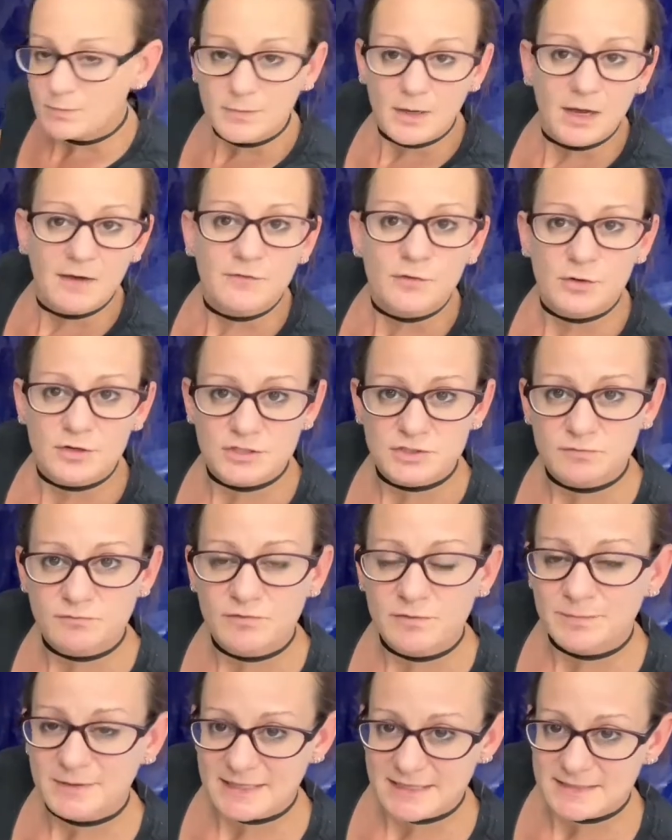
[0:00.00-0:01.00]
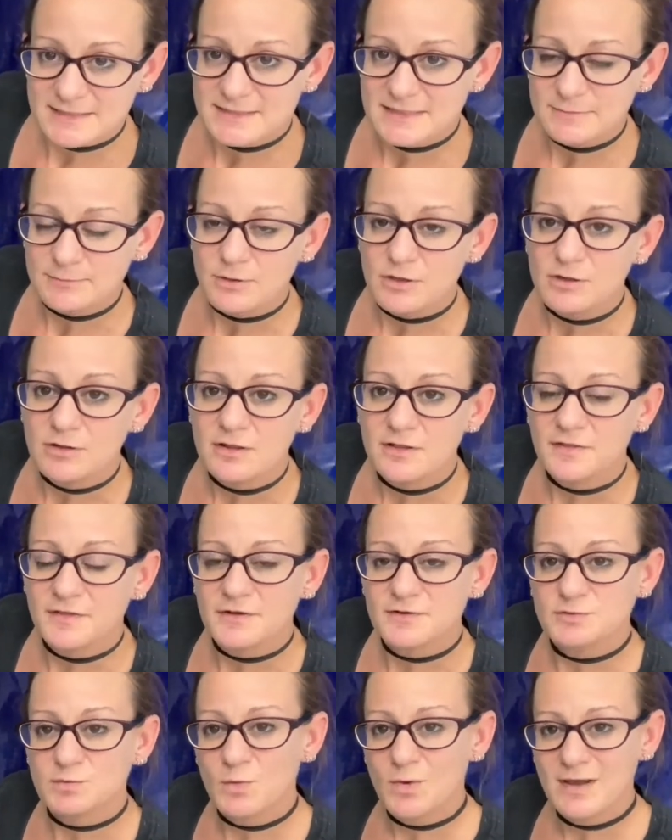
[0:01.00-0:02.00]
of course, replaceable.
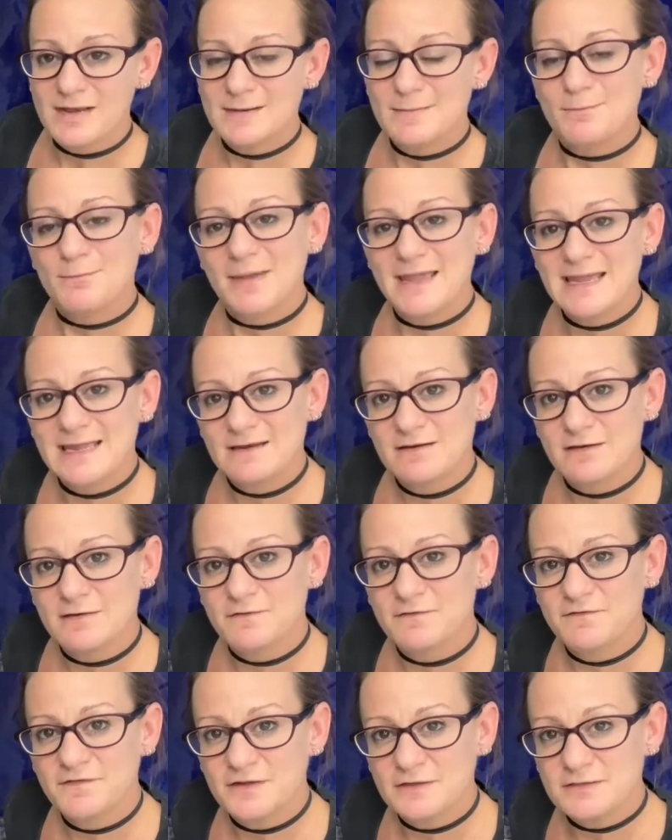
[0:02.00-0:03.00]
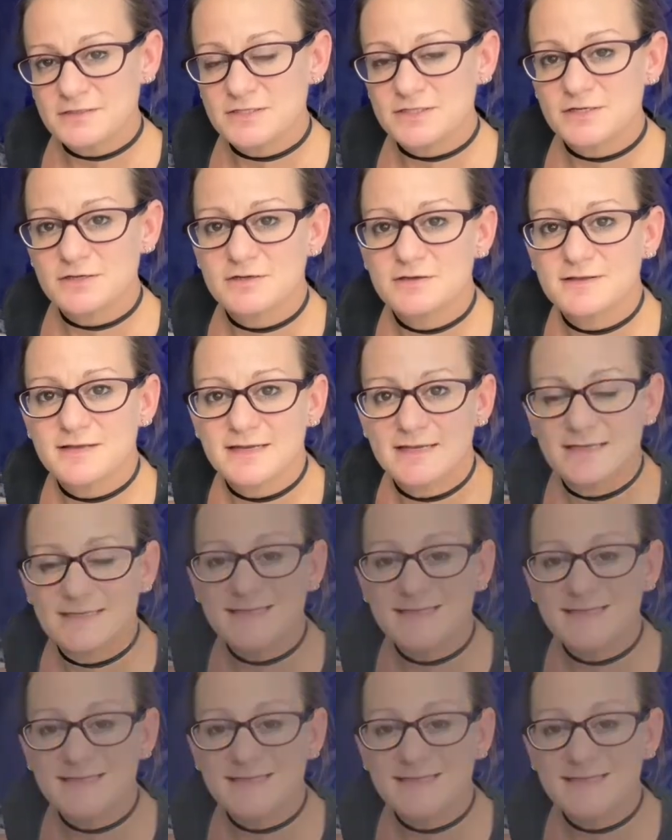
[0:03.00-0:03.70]
There's one main filter that is a